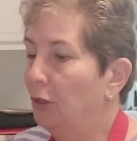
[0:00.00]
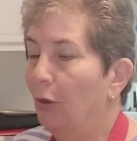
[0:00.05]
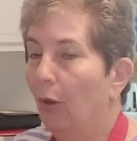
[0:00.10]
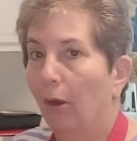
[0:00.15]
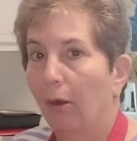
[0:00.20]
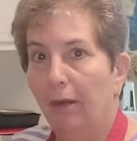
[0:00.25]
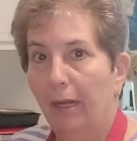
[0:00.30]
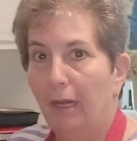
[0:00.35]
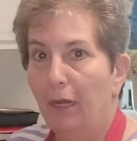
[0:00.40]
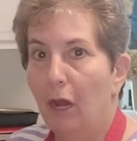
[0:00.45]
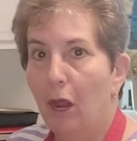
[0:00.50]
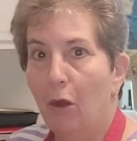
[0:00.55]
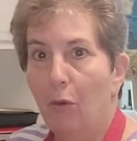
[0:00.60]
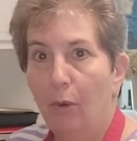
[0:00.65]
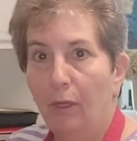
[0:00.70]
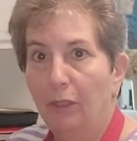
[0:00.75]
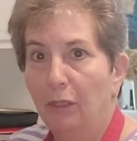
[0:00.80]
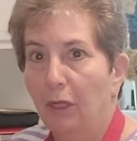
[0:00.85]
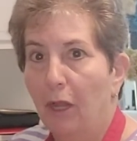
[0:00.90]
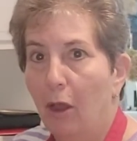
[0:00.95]
You already know
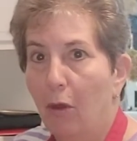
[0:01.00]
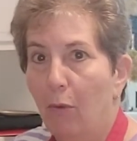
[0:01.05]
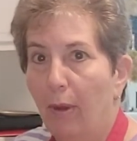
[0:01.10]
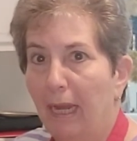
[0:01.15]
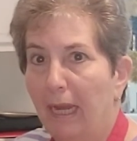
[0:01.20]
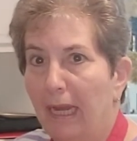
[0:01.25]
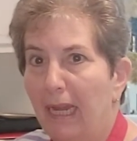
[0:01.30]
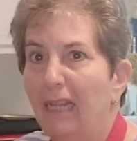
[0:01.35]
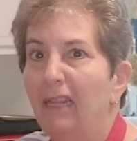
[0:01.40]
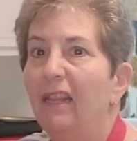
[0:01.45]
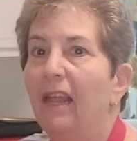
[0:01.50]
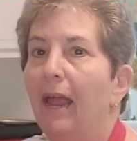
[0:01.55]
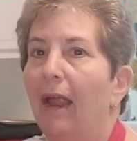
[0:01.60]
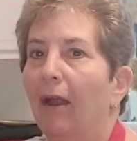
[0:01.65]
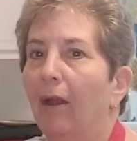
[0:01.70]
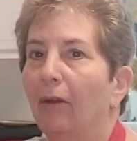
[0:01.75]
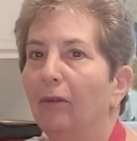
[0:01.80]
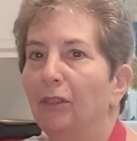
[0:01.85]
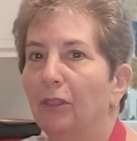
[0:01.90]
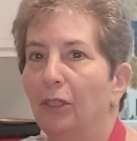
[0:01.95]
what's going in
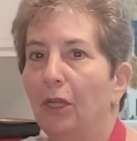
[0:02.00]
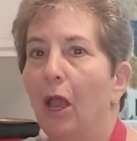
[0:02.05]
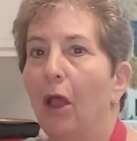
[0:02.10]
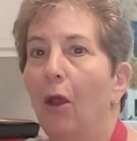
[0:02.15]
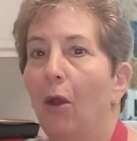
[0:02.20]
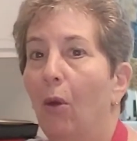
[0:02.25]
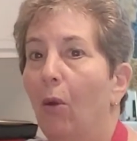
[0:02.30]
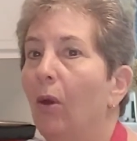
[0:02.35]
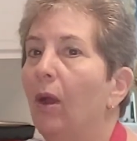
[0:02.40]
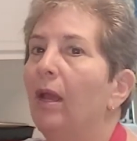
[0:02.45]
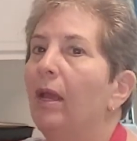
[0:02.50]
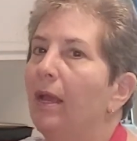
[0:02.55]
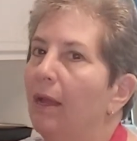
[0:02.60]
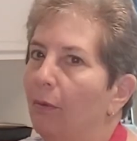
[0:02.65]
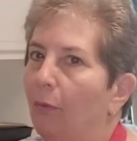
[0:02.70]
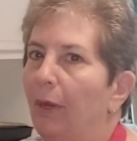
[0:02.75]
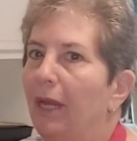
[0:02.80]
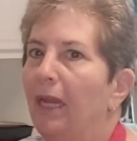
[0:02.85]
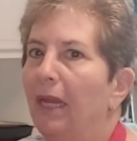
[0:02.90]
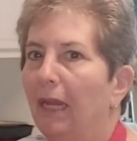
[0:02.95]
there, so
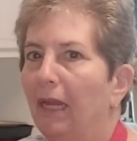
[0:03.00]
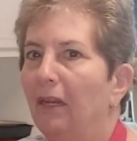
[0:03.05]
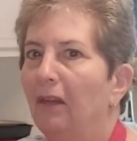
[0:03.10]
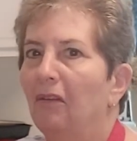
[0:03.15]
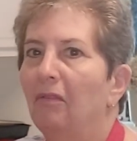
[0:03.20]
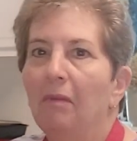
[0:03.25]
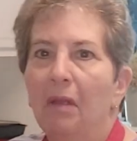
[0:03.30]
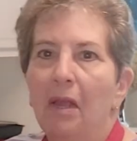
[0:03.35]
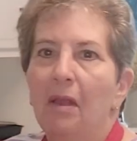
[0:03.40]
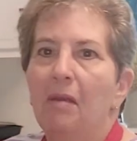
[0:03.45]
we can